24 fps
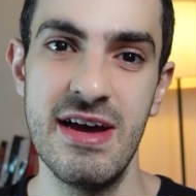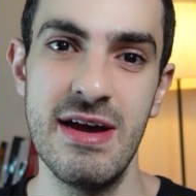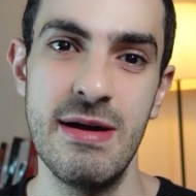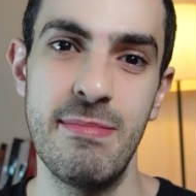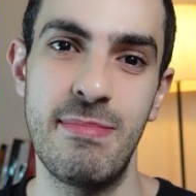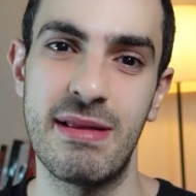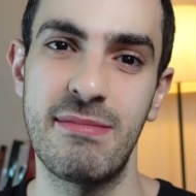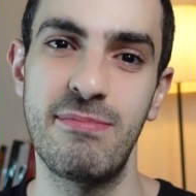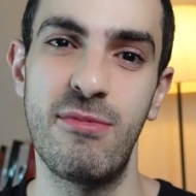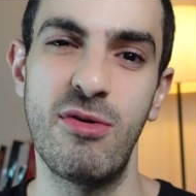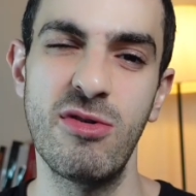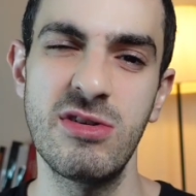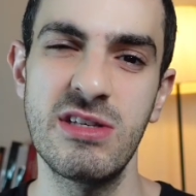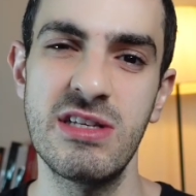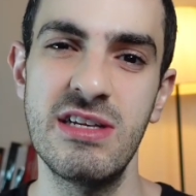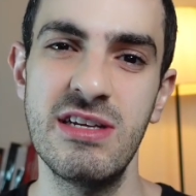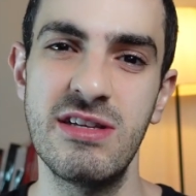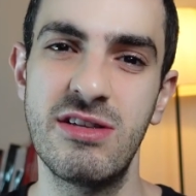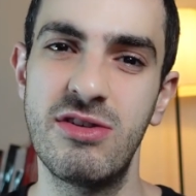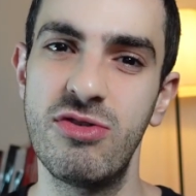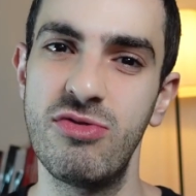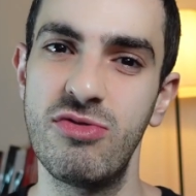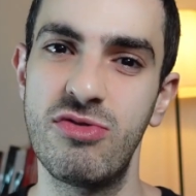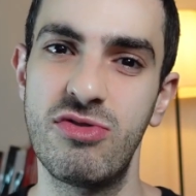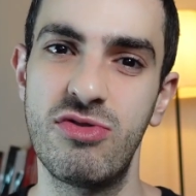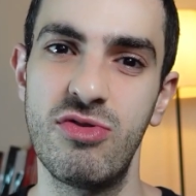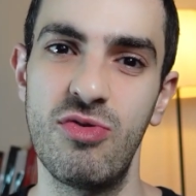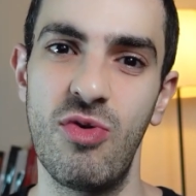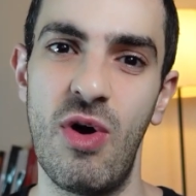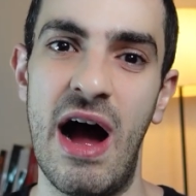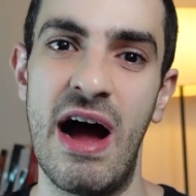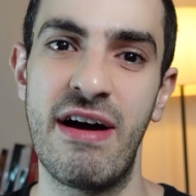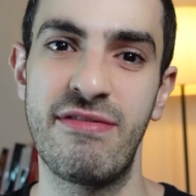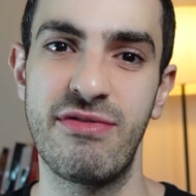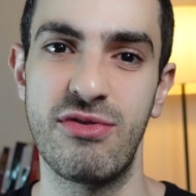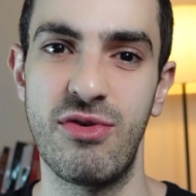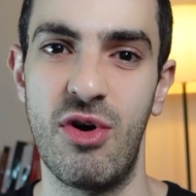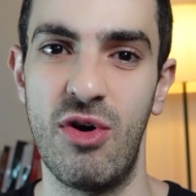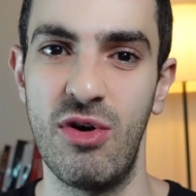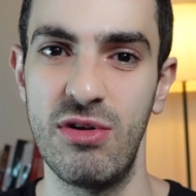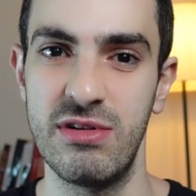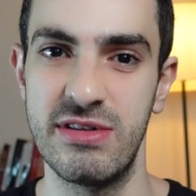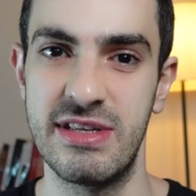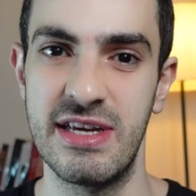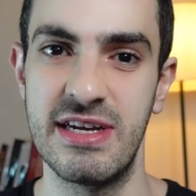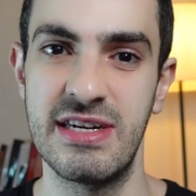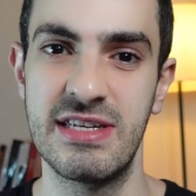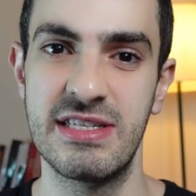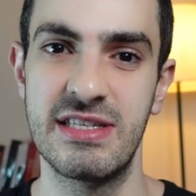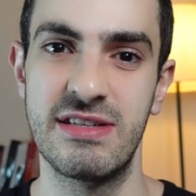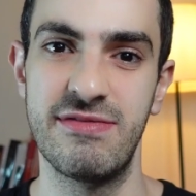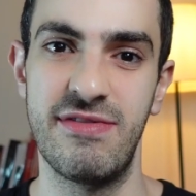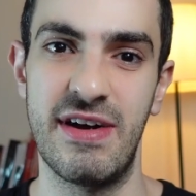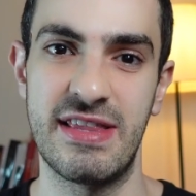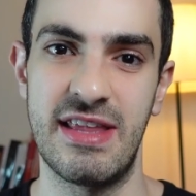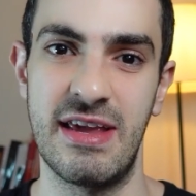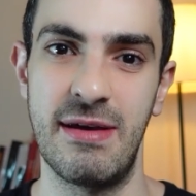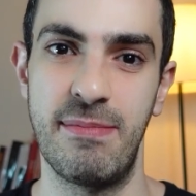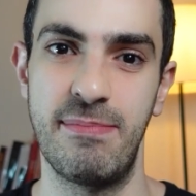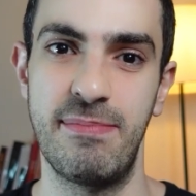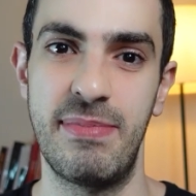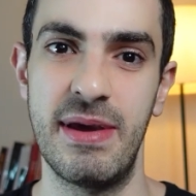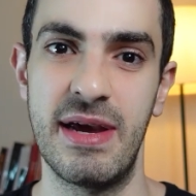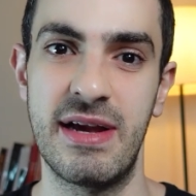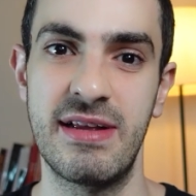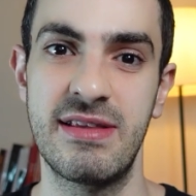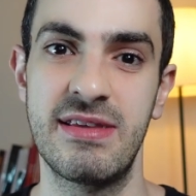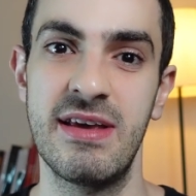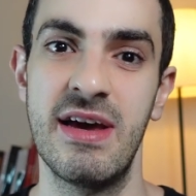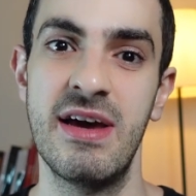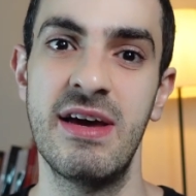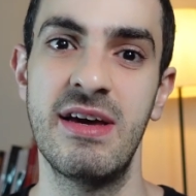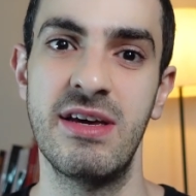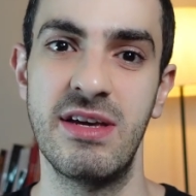but mostly due to other holdings that I picked